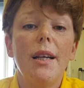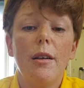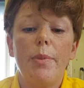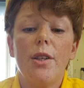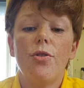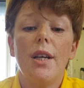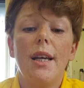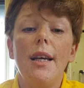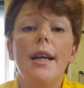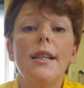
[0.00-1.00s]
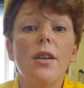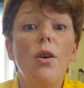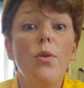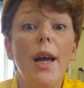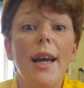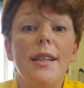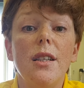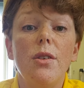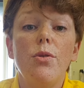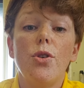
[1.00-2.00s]
a little bit tricky. It's okay to
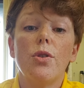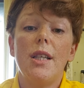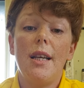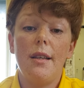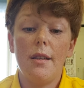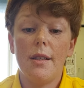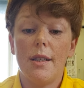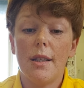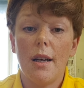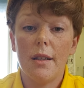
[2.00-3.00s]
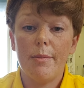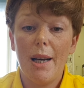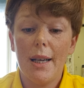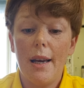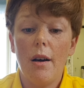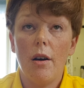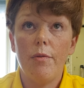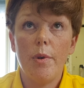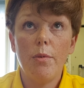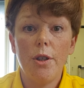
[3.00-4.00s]
use your teeth to start the packet off,
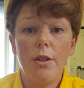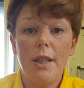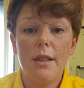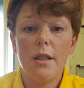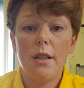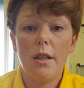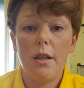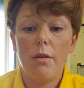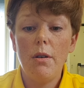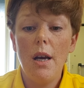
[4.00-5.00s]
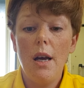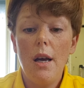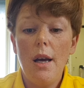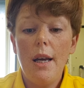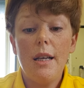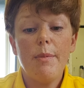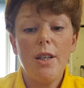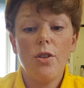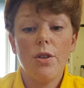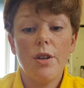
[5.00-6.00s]
but what you need to do is make
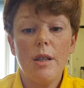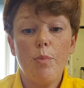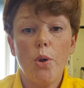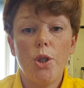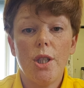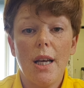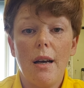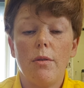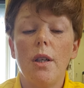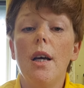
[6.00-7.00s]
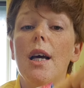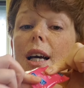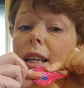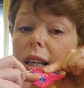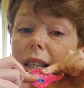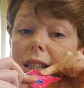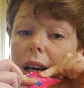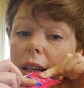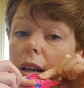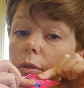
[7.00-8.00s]
sure that it's pushed down. You can
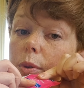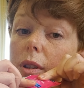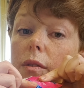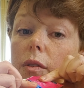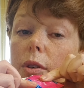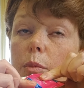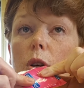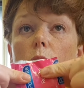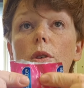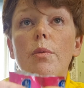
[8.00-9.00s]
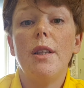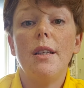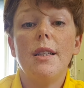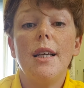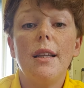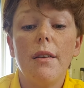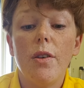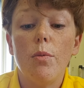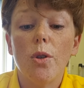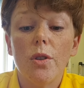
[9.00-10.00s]
start it off from the corner with your teeth if
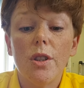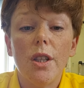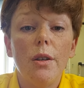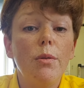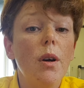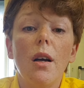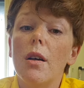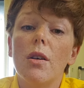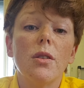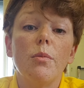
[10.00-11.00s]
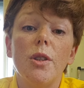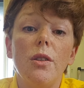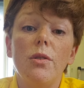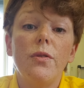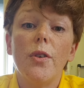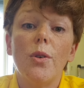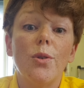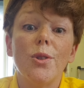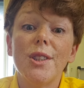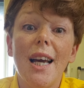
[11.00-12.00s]
you want to. Condoms are used for
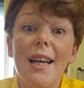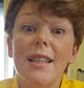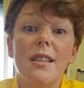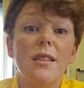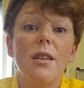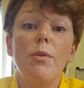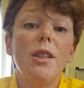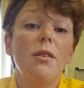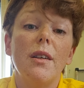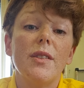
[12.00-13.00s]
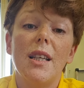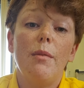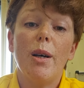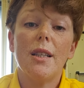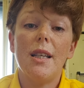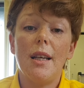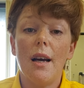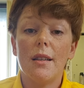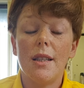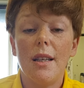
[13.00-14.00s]
oral sex, so we don't have to keep our
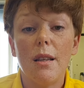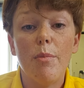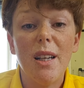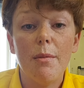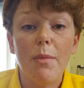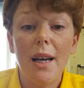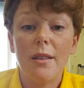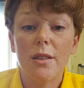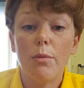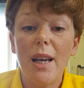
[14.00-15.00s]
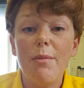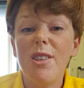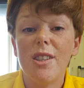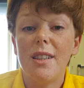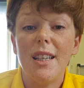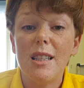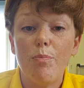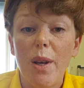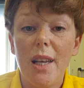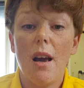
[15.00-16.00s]
teeth a million miles away. We just need to
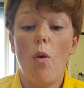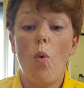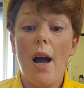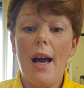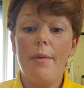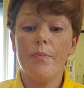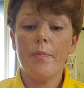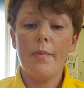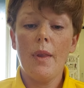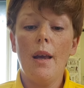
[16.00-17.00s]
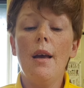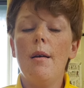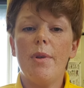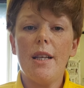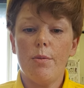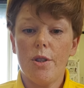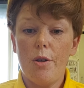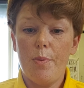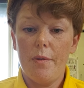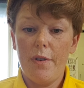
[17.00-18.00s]
be aware. But this one's
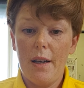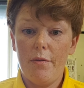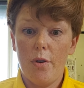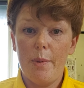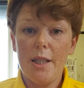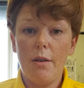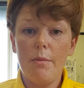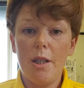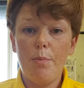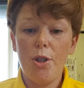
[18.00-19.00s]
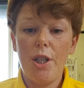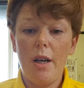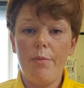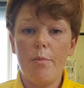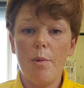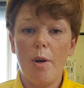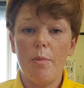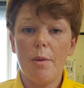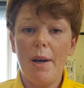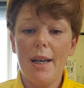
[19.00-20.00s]
open fine for me, so I'm going to push it up from the bottom of
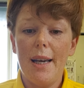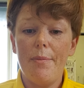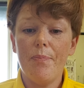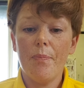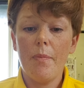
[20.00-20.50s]
the packet